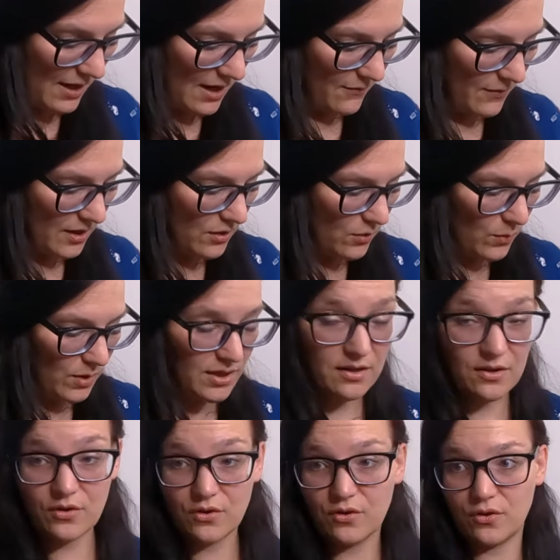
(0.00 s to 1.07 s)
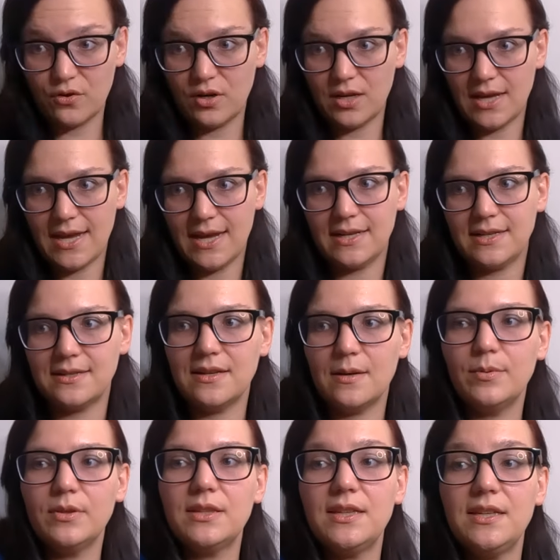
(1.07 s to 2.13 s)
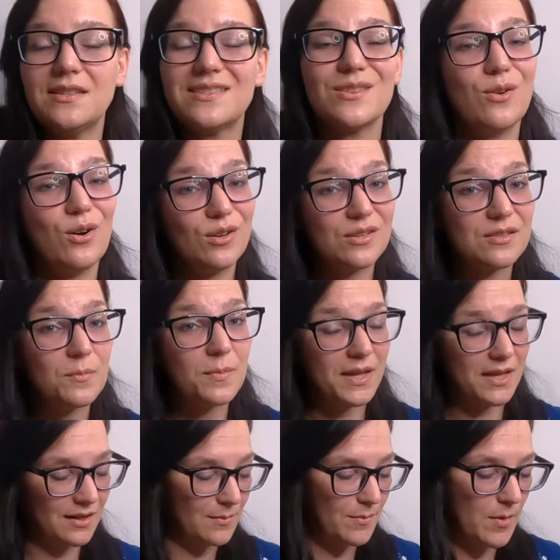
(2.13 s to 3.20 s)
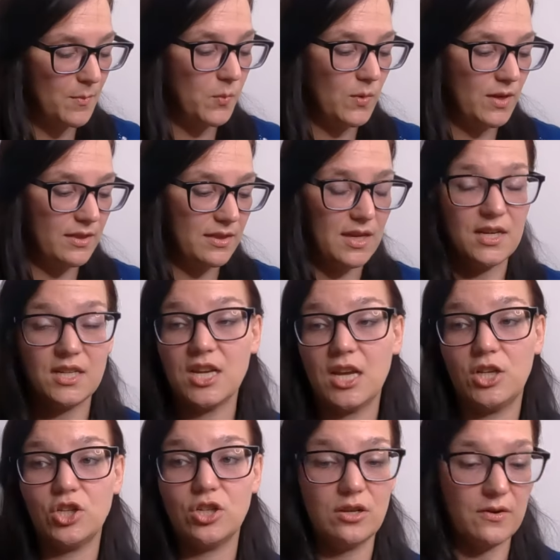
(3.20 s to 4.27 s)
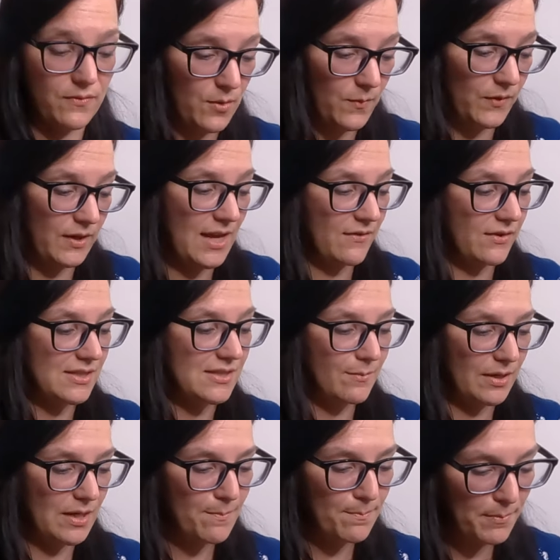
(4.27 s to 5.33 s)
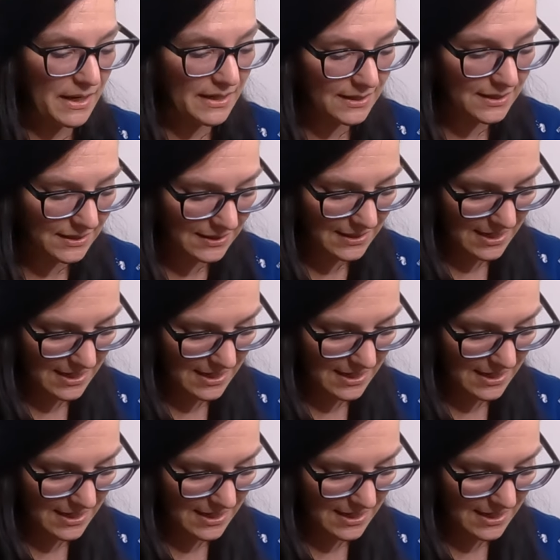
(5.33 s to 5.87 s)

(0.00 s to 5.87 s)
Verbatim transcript: I have another one in a thirty-eight double D, so also picking them up with the intention of hopefully having somebody bundle